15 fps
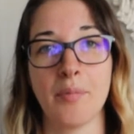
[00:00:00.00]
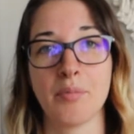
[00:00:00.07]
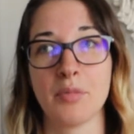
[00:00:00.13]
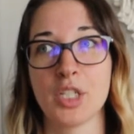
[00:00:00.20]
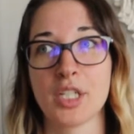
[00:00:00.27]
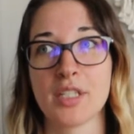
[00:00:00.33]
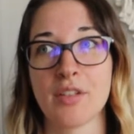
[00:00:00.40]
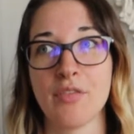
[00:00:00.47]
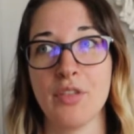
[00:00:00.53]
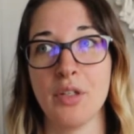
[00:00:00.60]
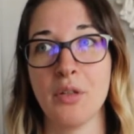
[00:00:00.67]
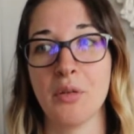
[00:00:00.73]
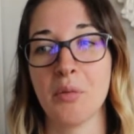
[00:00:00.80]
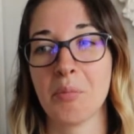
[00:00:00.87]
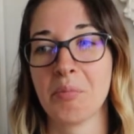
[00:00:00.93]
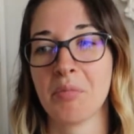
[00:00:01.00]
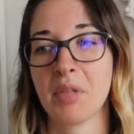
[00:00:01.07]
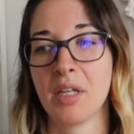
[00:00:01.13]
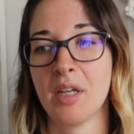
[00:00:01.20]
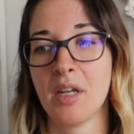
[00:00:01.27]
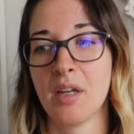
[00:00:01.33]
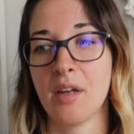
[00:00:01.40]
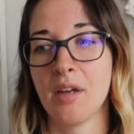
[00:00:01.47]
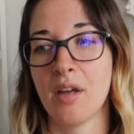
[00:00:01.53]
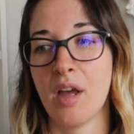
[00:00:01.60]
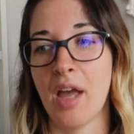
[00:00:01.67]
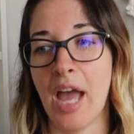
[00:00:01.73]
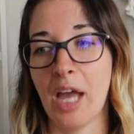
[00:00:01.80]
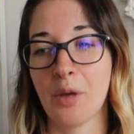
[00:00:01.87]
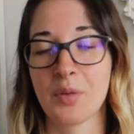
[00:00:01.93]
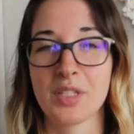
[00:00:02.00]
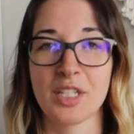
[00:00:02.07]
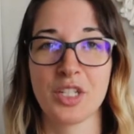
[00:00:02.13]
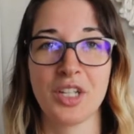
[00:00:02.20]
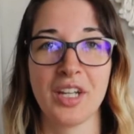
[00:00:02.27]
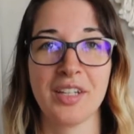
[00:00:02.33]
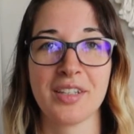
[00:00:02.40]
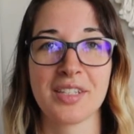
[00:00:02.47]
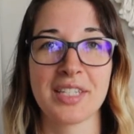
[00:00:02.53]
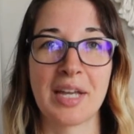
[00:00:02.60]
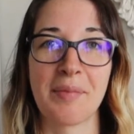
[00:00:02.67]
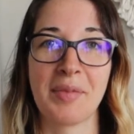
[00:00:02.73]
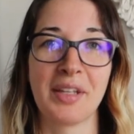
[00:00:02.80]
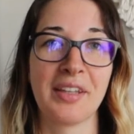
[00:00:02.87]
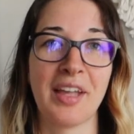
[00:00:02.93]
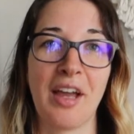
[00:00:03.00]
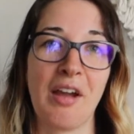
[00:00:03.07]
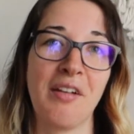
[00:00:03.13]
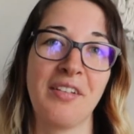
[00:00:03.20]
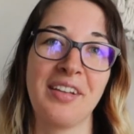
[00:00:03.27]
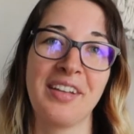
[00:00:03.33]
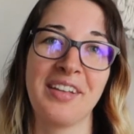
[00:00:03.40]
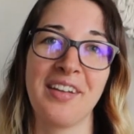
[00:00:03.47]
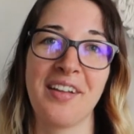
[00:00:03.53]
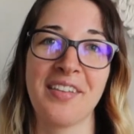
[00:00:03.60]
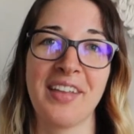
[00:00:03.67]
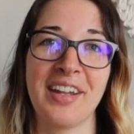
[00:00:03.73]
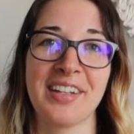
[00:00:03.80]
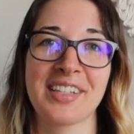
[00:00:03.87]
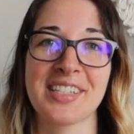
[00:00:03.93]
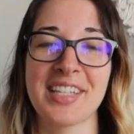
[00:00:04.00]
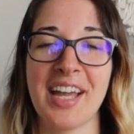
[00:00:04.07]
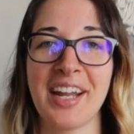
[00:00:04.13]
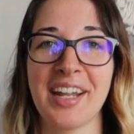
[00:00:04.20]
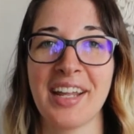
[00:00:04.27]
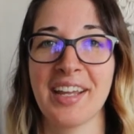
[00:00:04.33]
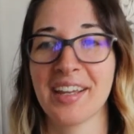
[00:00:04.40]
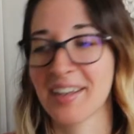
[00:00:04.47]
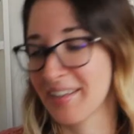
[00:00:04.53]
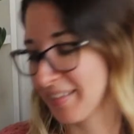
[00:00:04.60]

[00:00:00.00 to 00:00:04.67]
just a few acquisitions. I mean, they're really not that exciting.